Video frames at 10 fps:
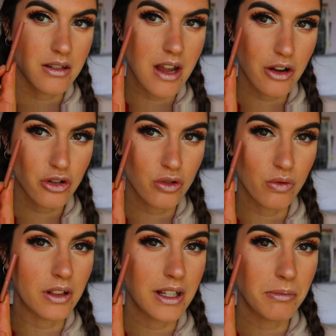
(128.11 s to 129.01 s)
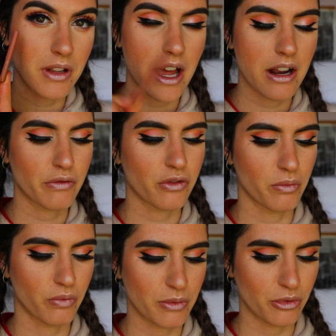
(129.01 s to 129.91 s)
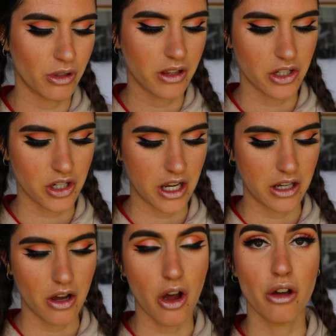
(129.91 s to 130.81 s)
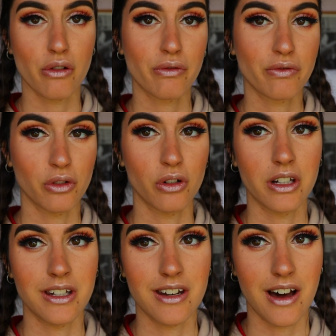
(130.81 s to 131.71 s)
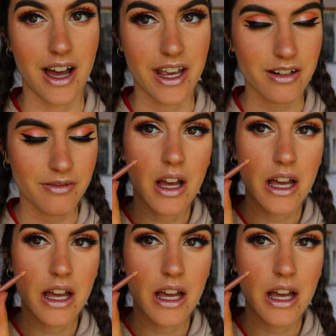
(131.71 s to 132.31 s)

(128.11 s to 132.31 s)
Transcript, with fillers: natural lip liner from Rimmel in the shade 049.